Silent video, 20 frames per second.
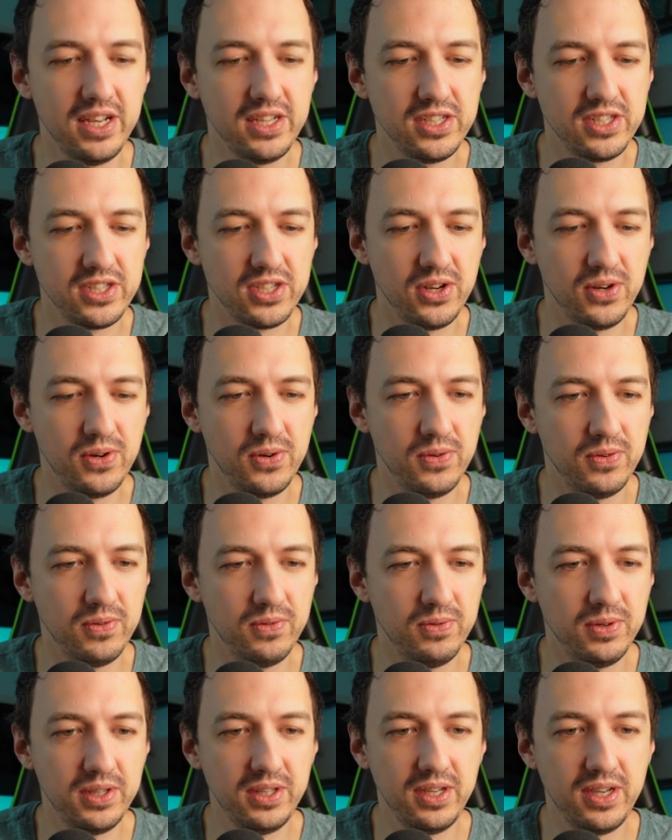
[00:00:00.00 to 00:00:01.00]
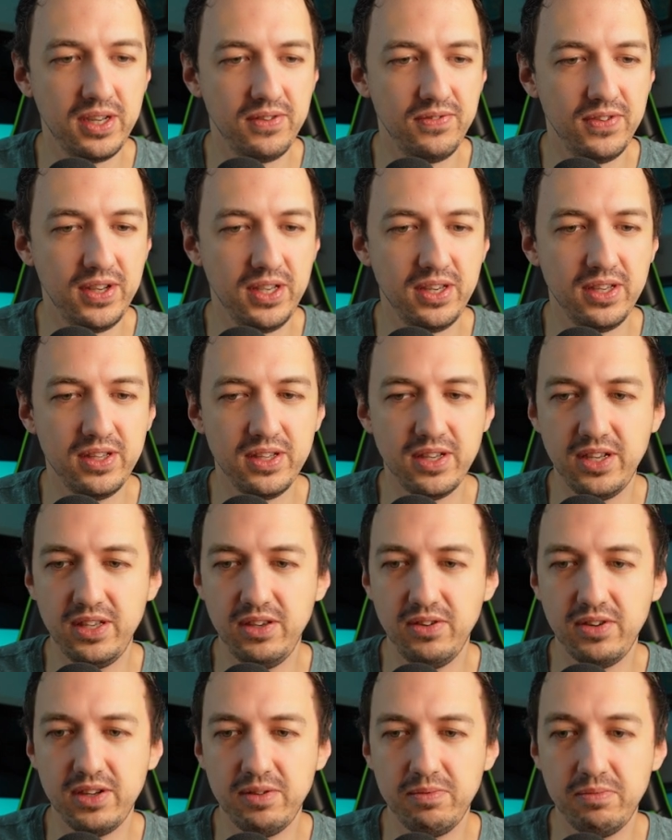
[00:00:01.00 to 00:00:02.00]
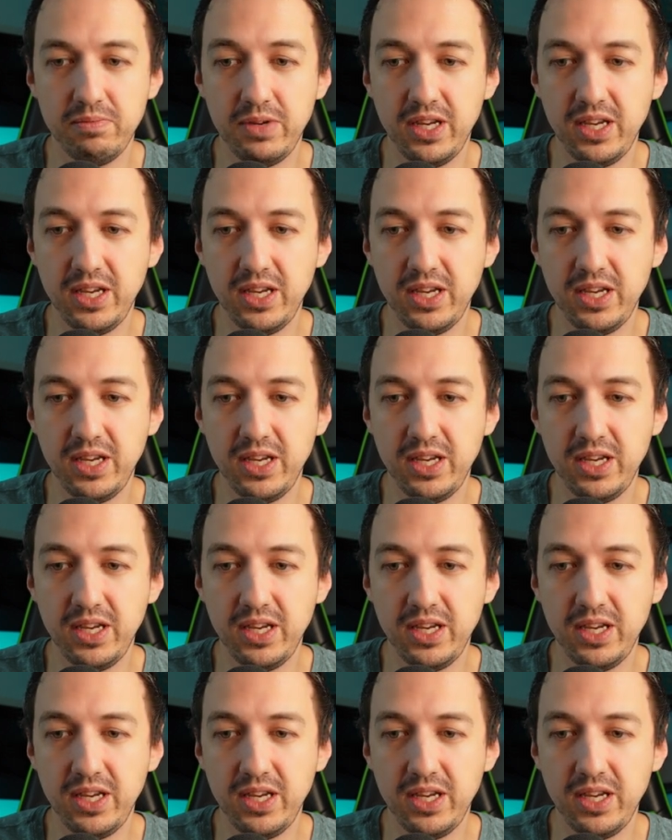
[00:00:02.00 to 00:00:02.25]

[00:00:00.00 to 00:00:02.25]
so really convenient, and you can